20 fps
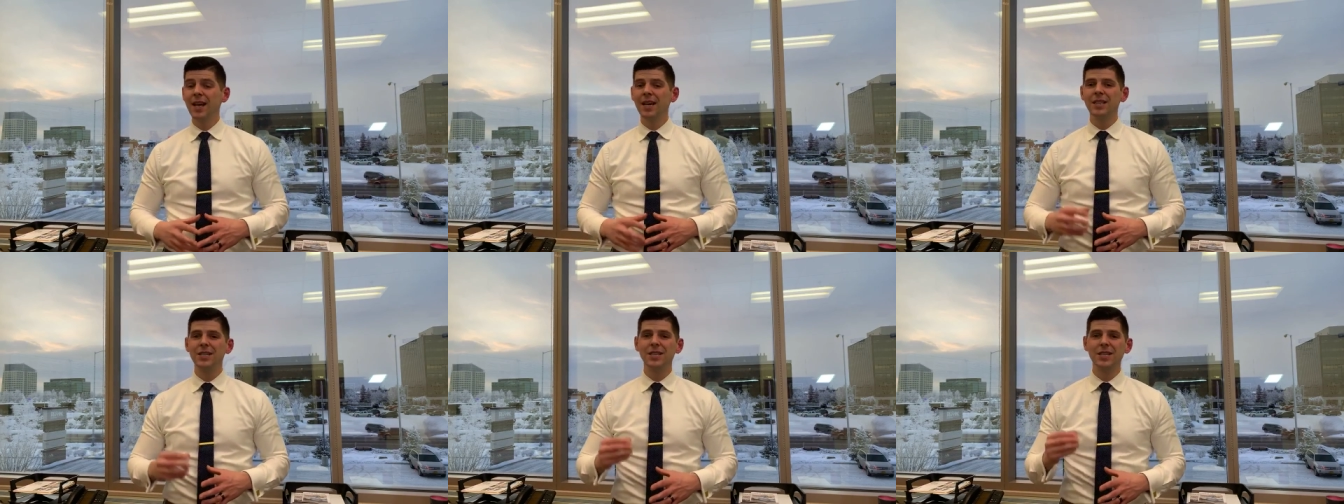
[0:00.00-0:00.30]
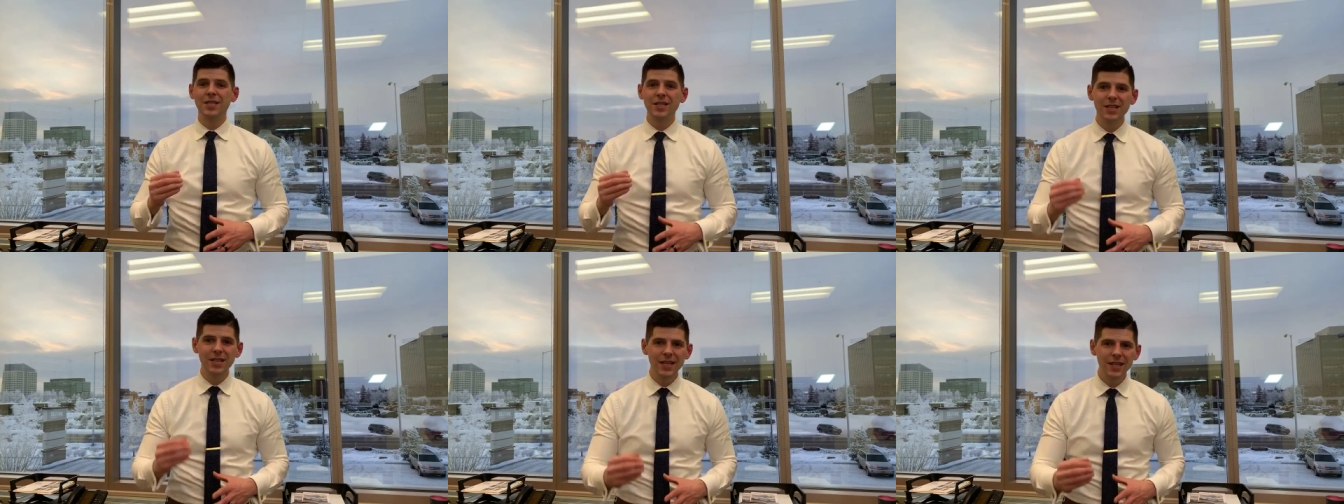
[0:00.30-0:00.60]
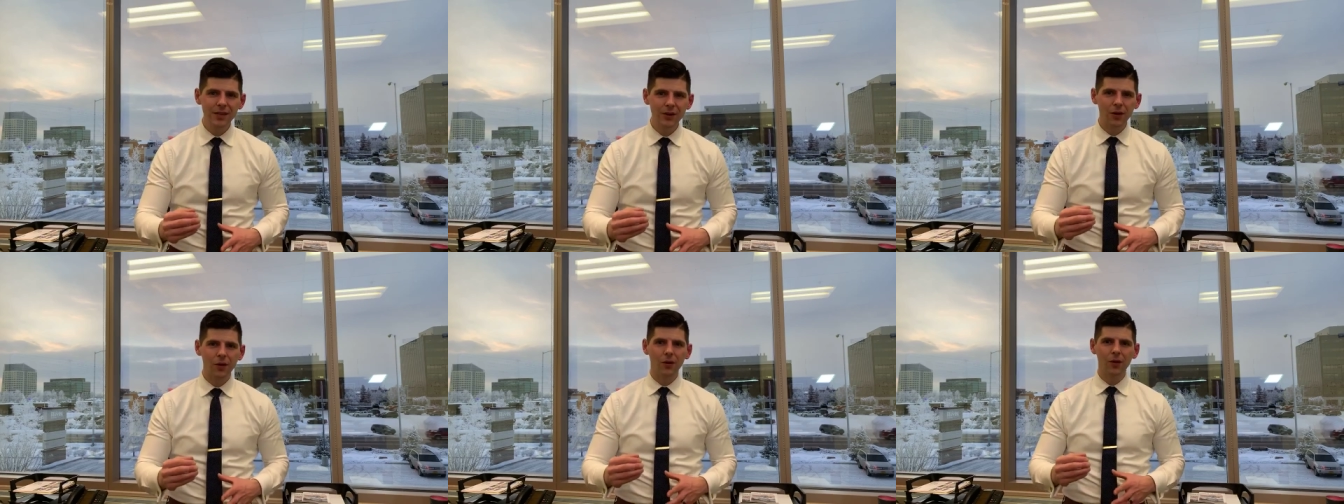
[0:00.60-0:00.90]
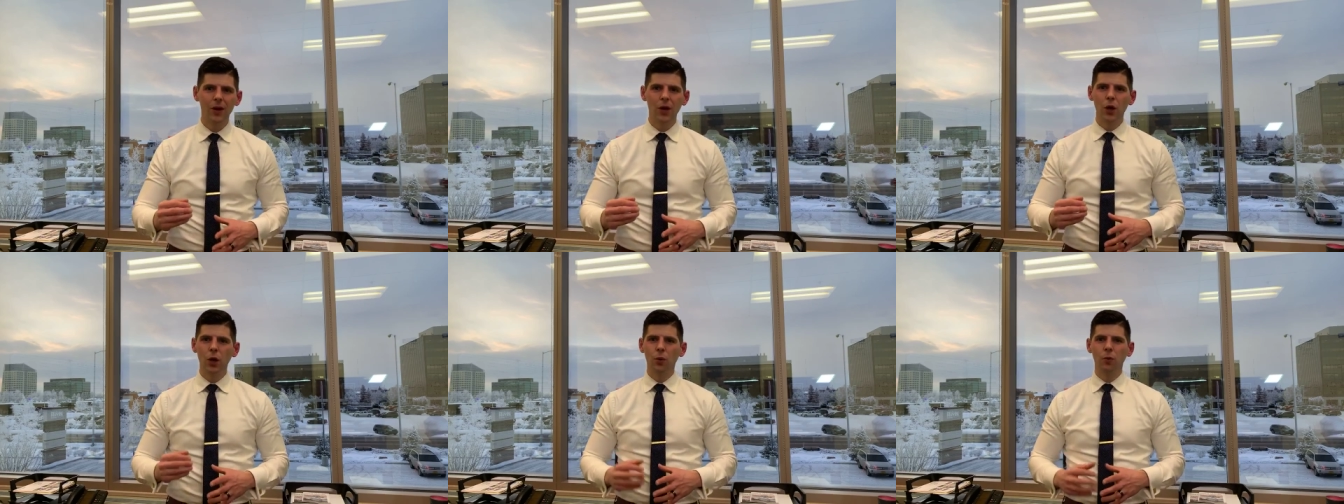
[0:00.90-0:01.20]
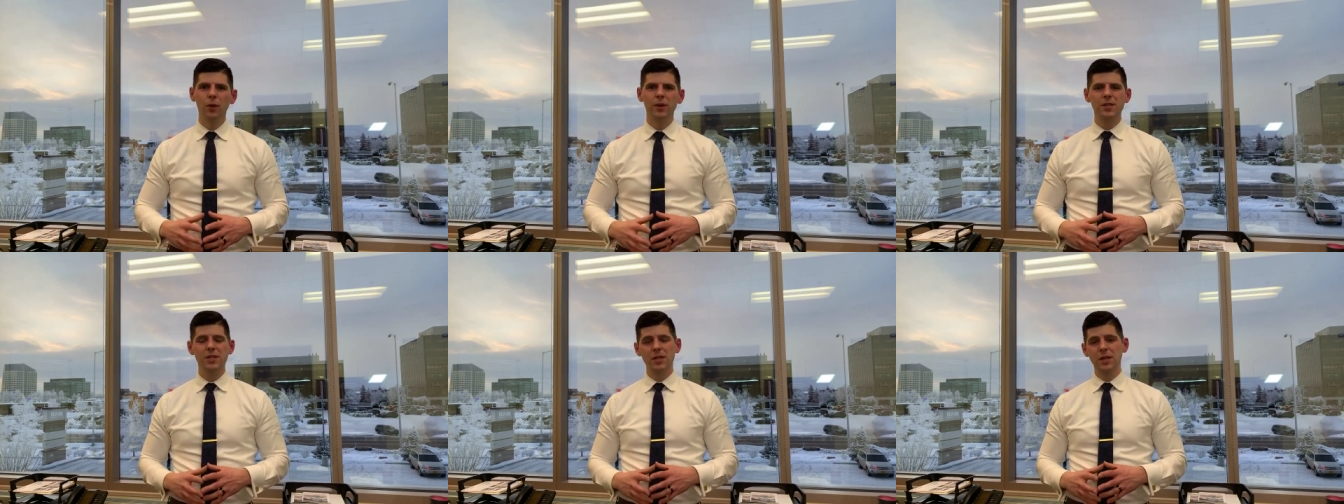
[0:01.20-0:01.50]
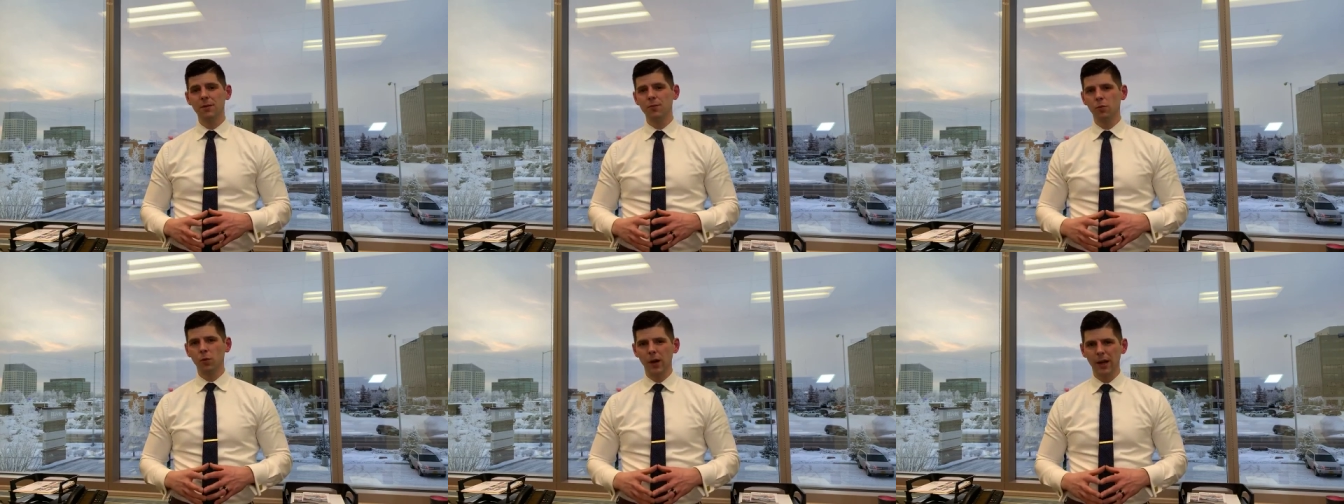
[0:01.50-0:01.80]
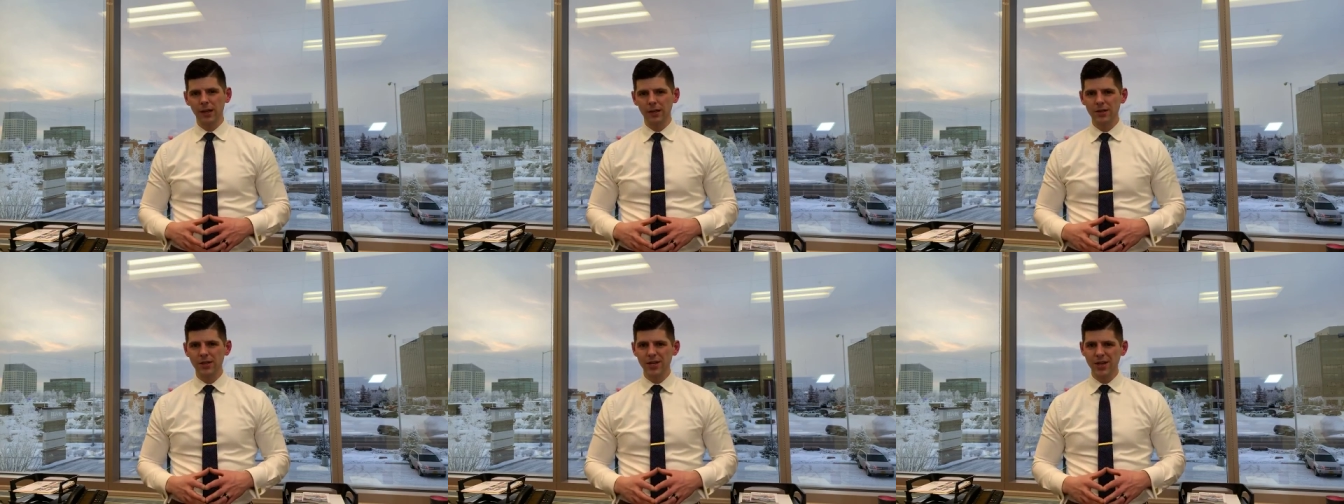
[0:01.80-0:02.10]
still with some
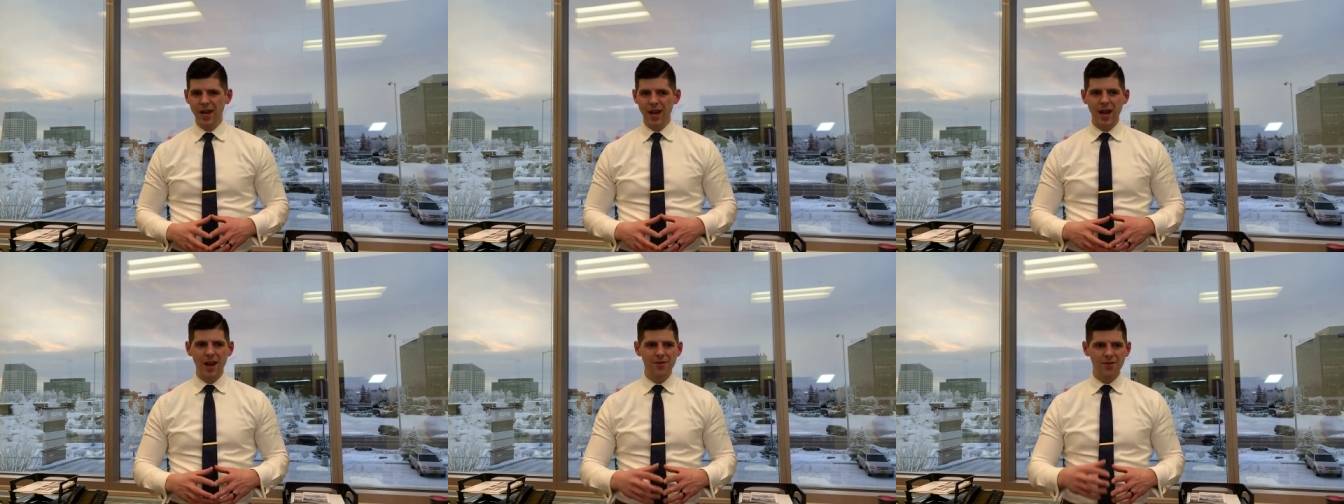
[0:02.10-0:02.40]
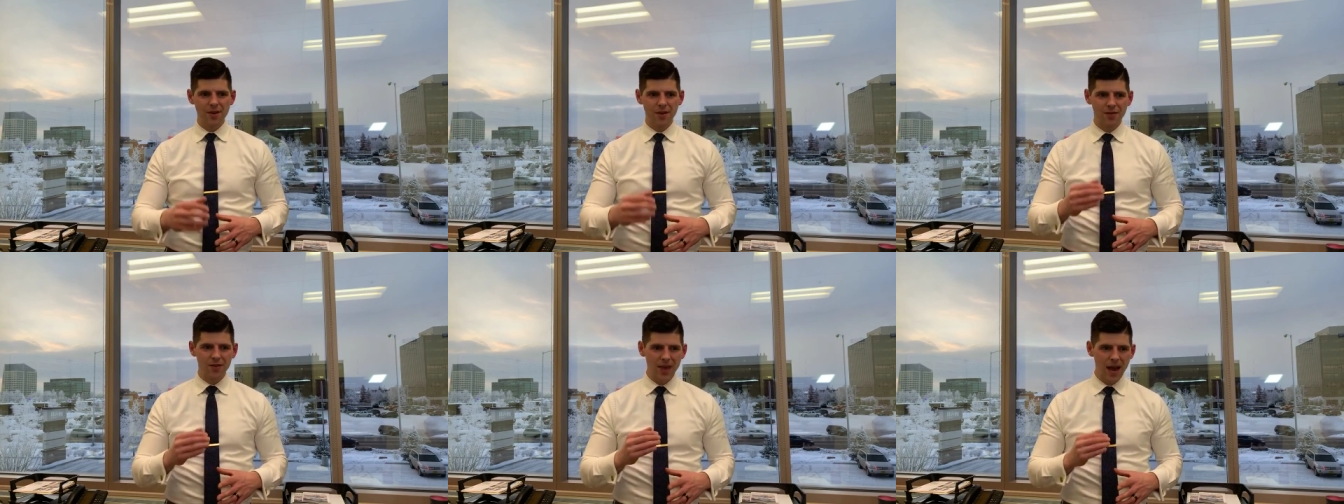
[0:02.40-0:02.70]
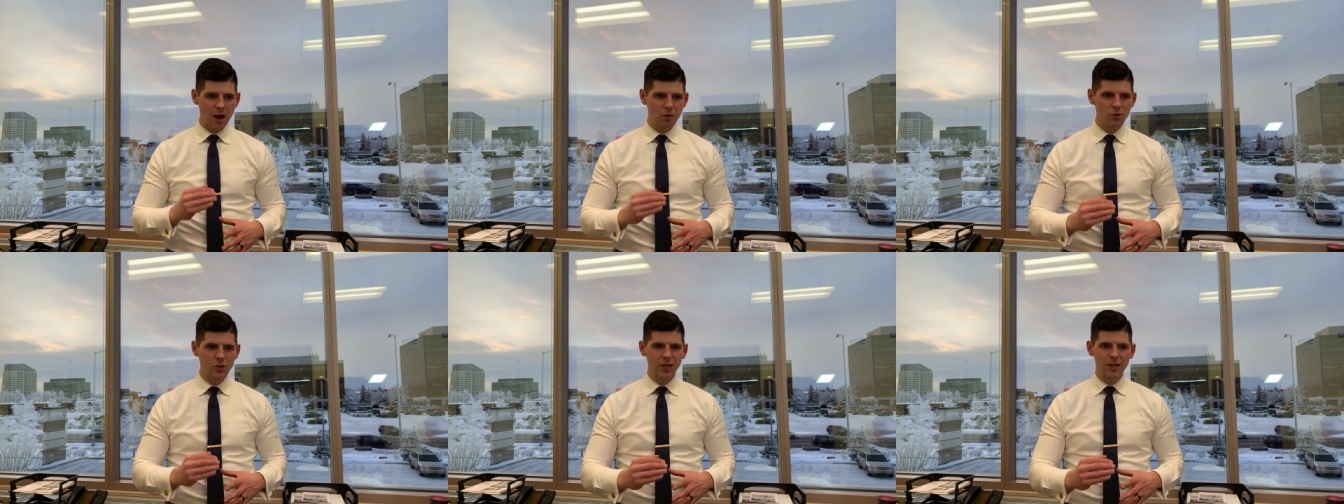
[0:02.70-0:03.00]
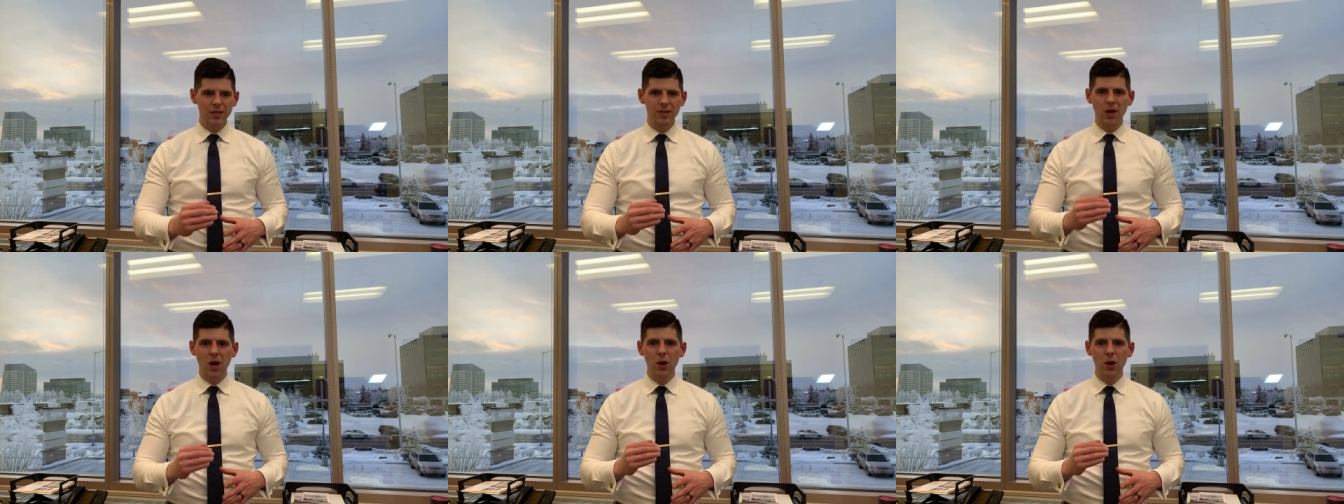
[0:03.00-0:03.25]
rents in the thousands,